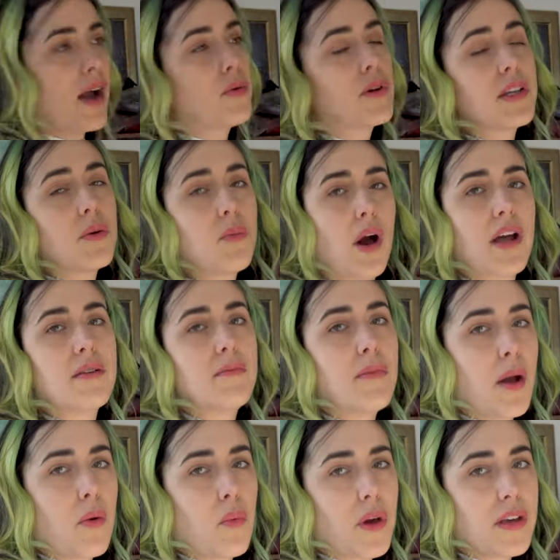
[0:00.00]
I really wanted
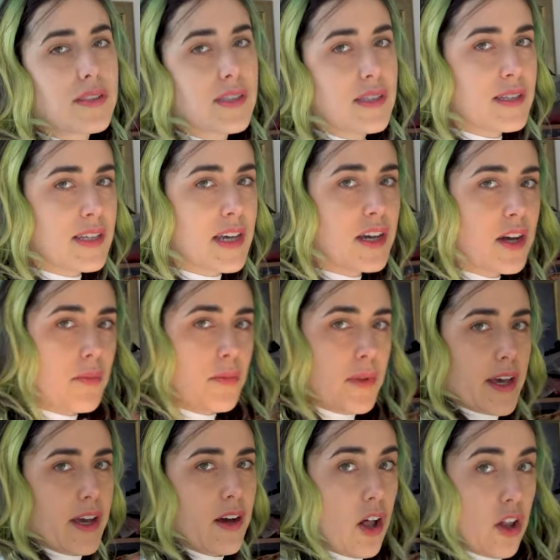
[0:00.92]
my wings to take up
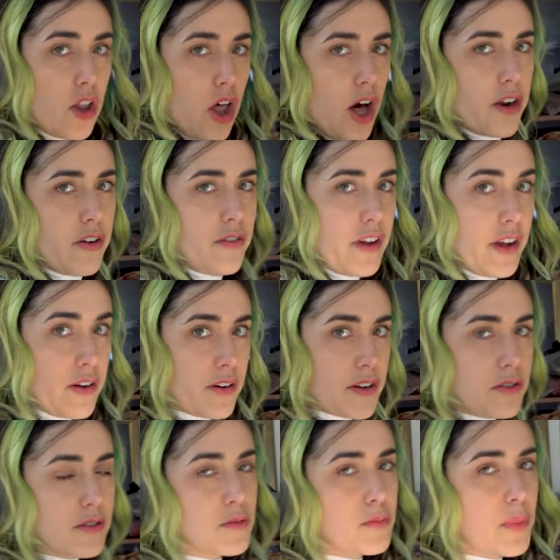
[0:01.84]
like a lot of
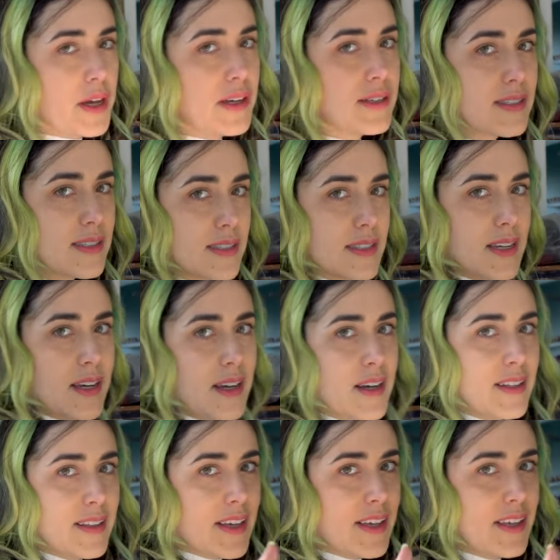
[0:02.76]
aerial space
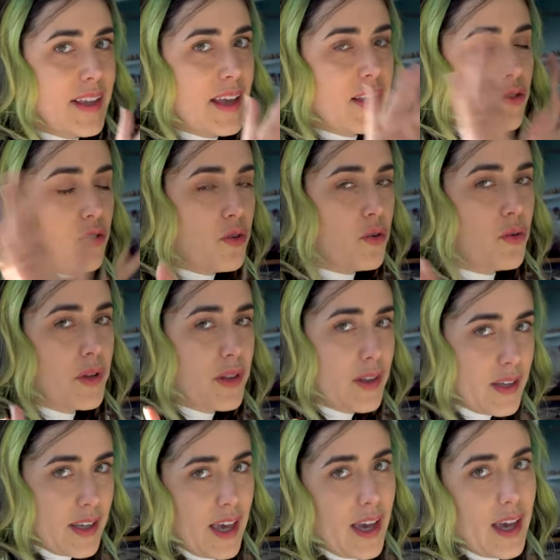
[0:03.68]
like they do
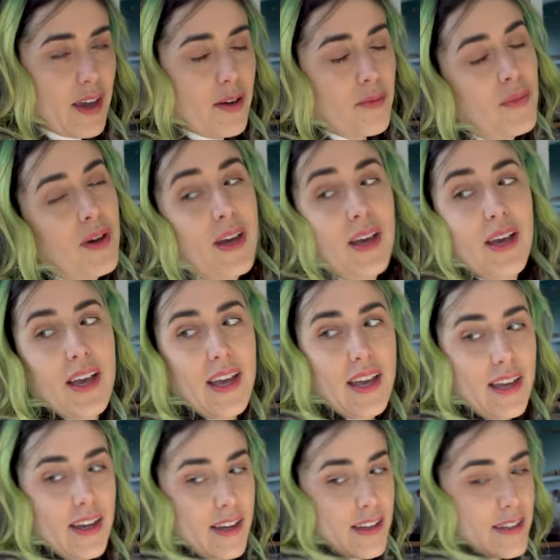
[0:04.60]
in the game,
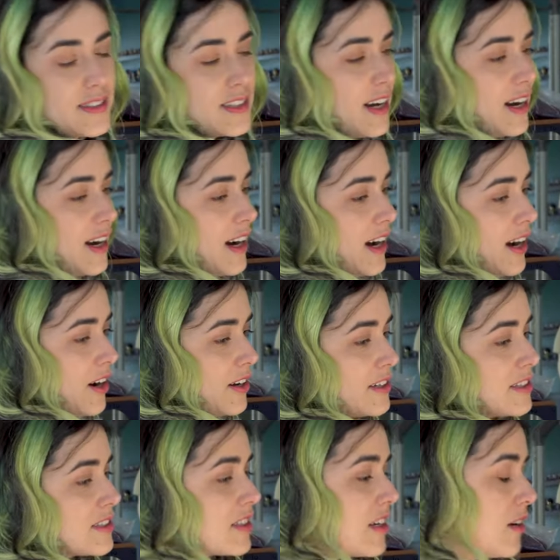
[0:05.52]
and
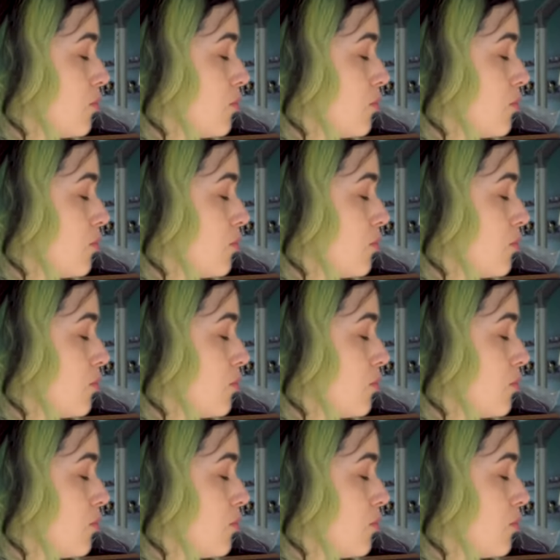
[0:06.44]
honestly